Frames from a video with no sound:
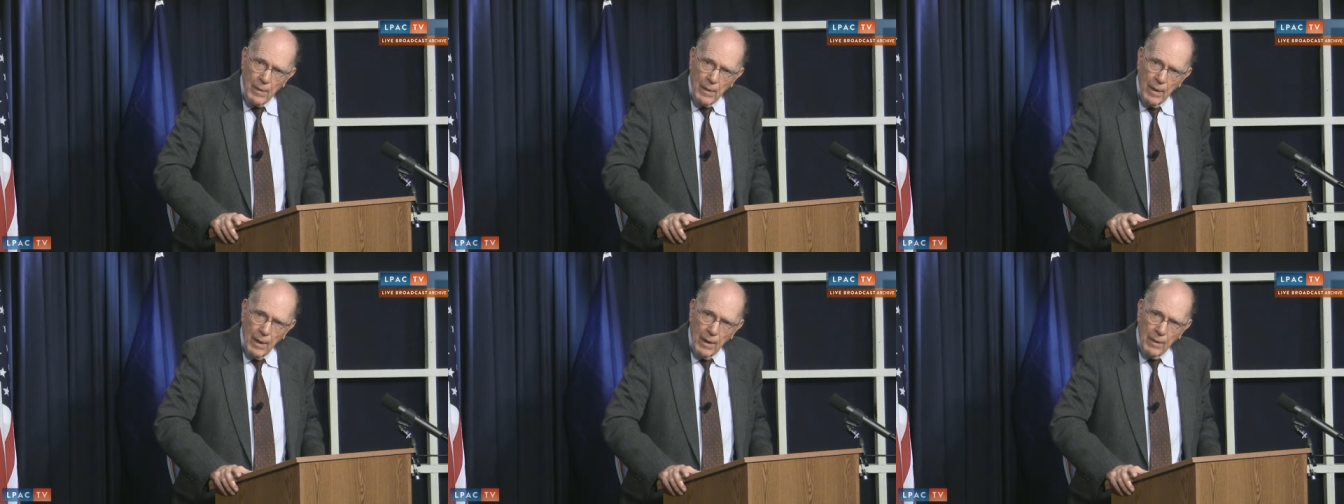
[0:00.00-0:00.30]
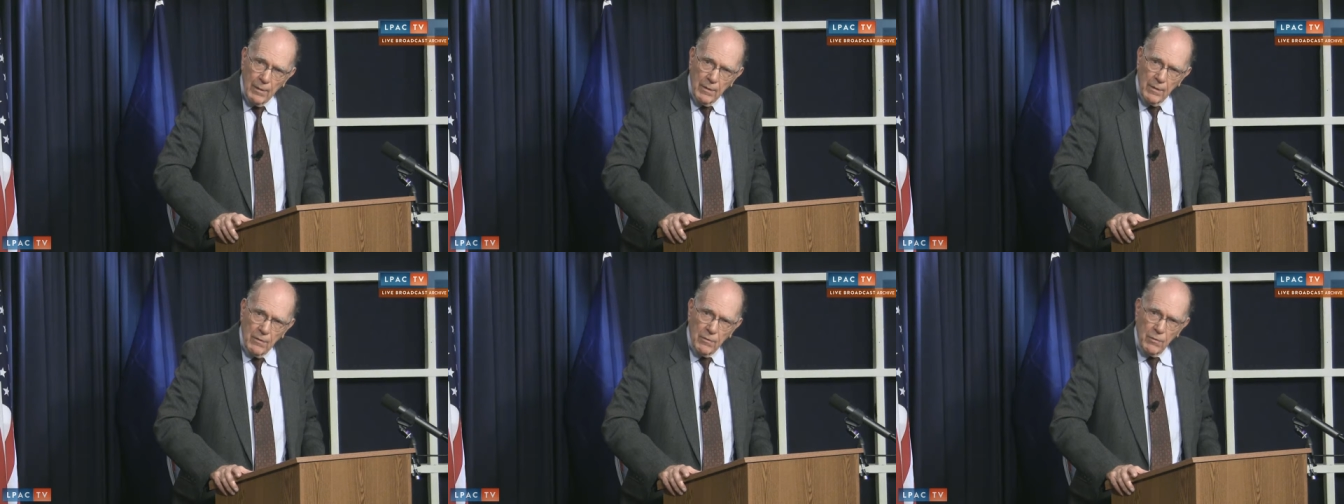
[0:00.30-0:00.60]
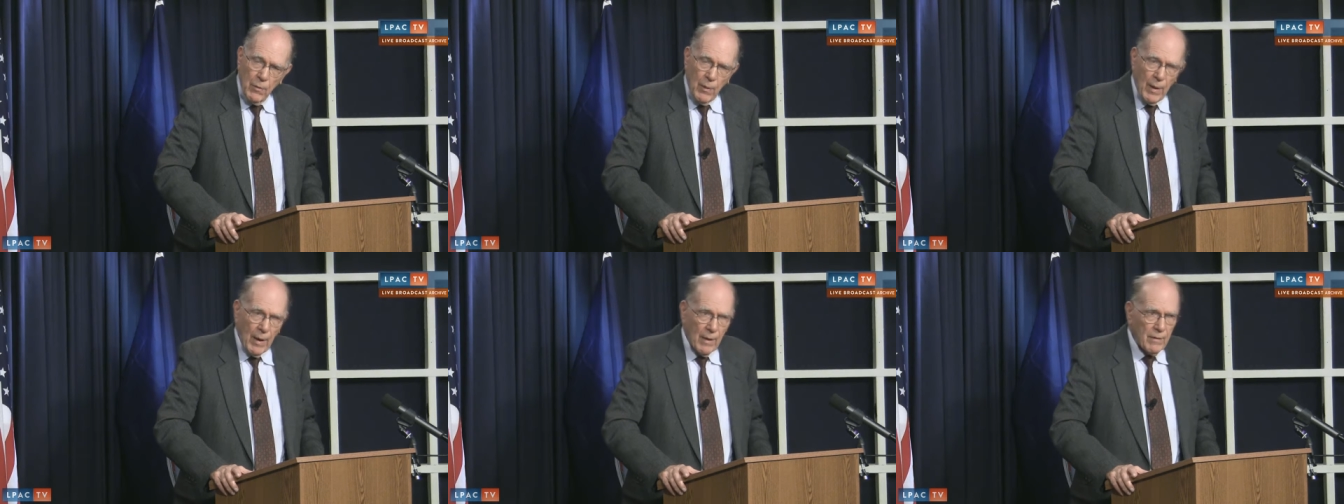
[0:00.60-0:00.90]
And
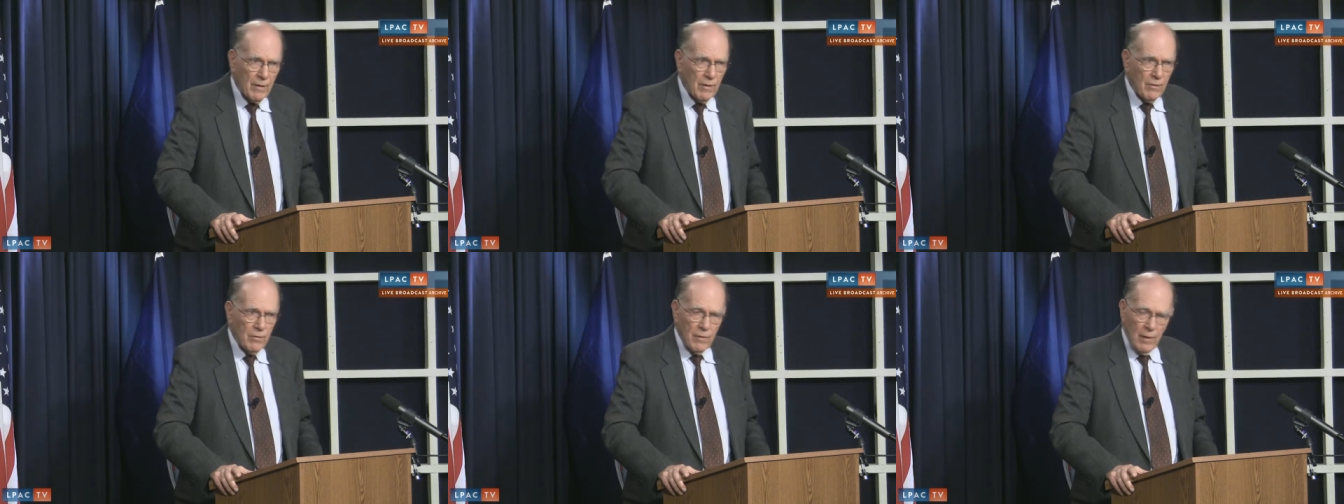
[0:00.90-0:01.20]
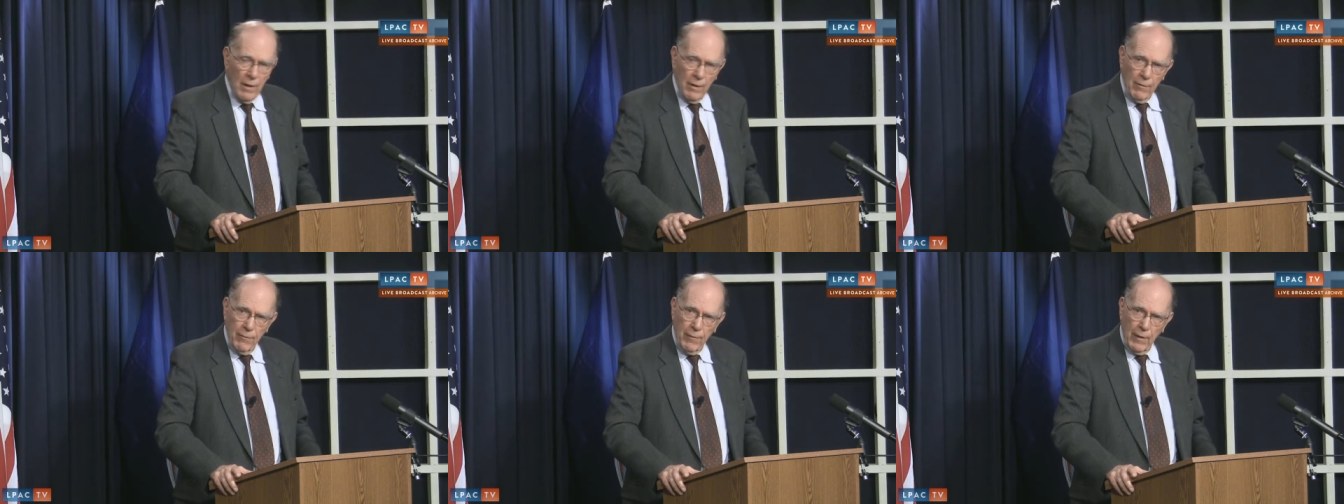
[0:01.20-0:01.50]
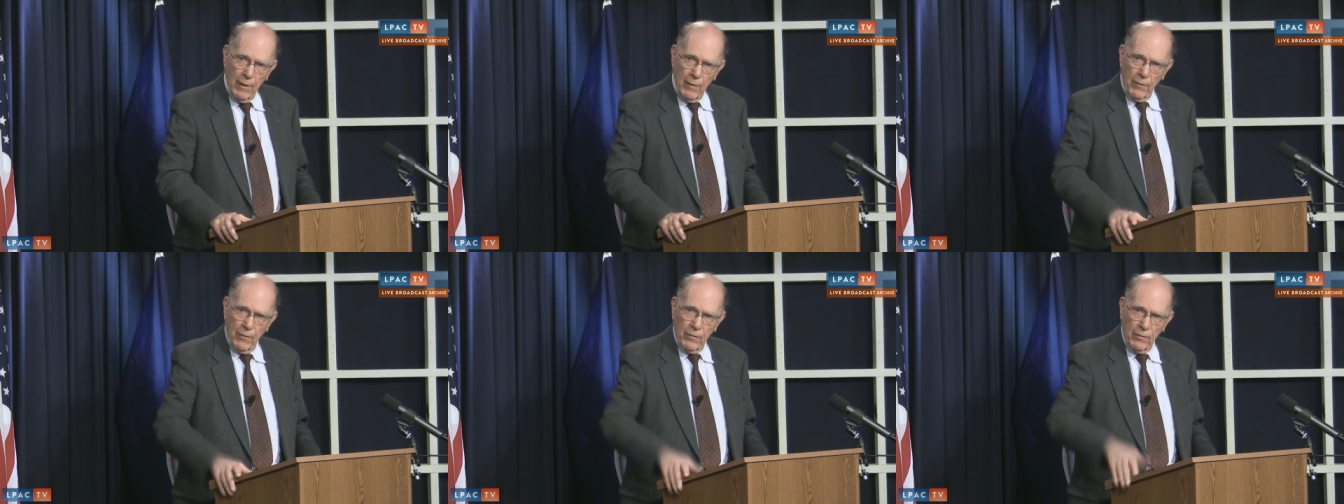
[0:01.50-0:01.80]
you had this young
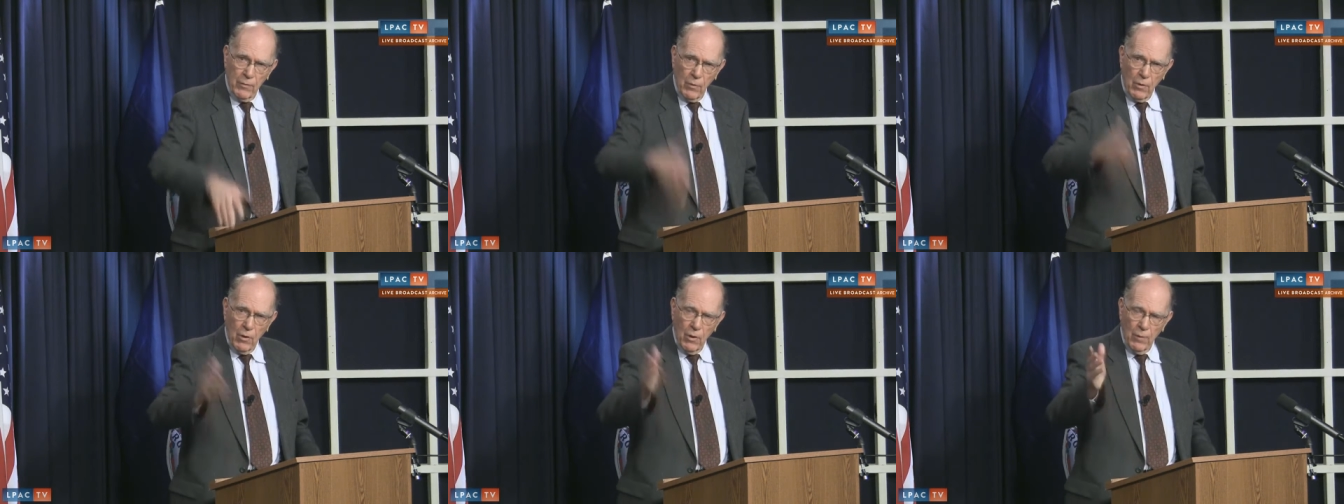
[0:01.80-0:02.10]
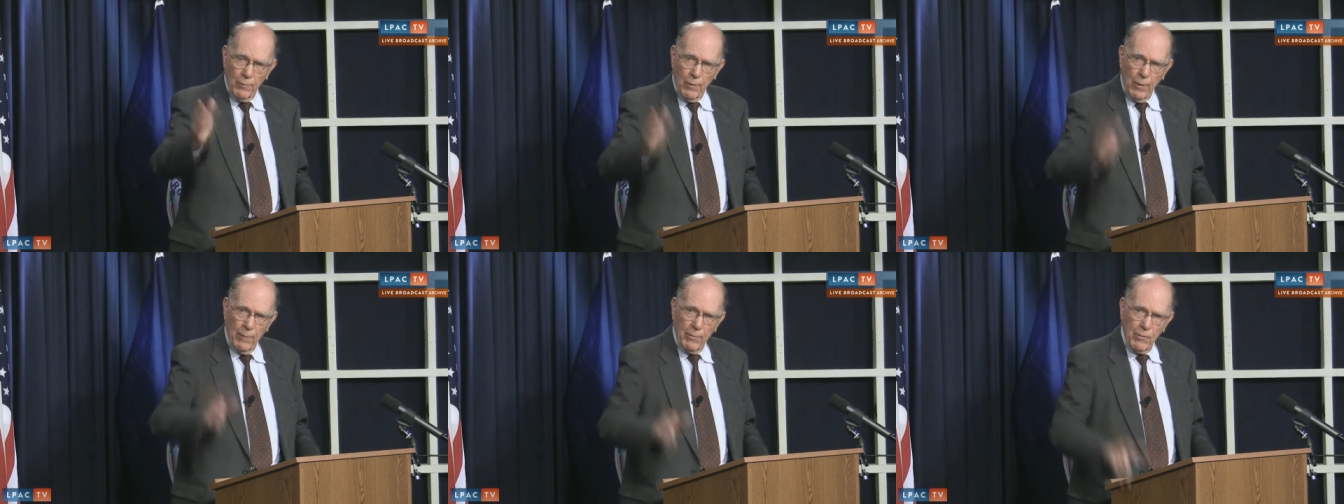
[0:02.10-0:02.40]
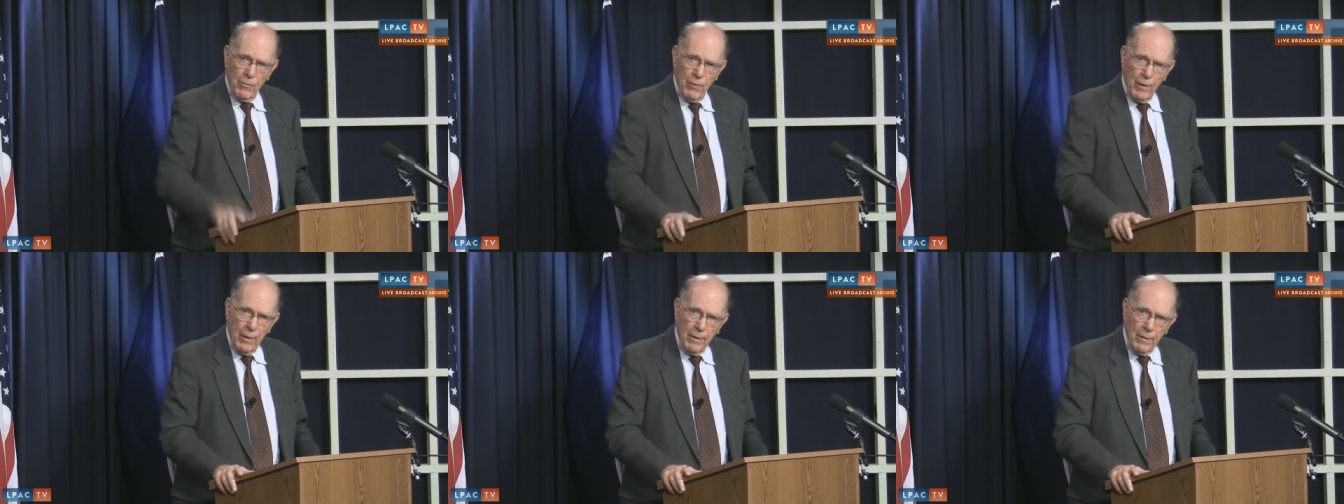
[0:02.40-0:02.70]
fellow, the so-called
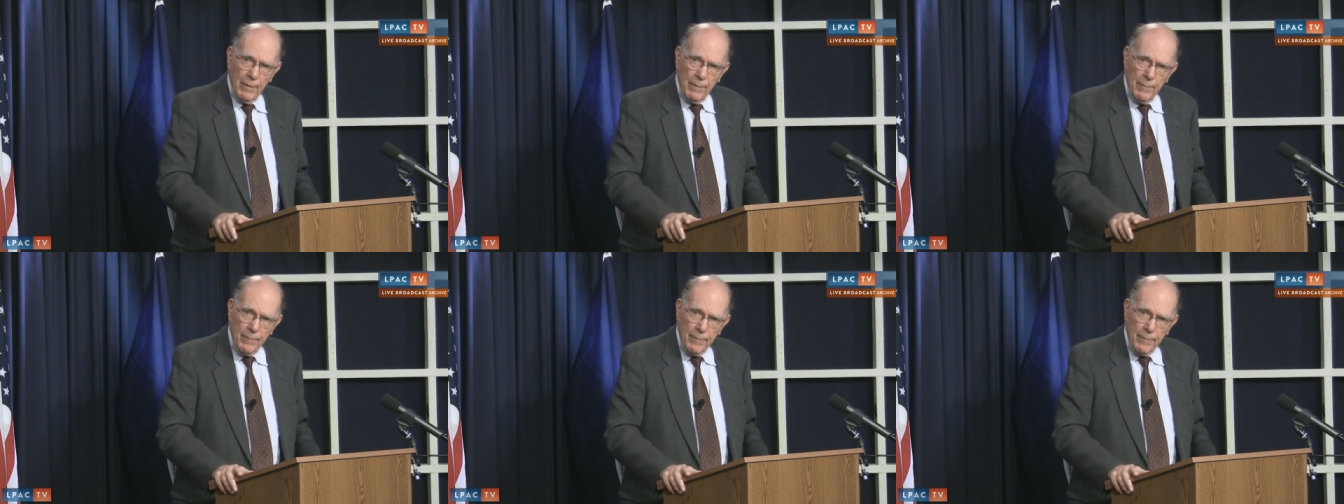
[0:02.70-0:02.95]
perpetrator,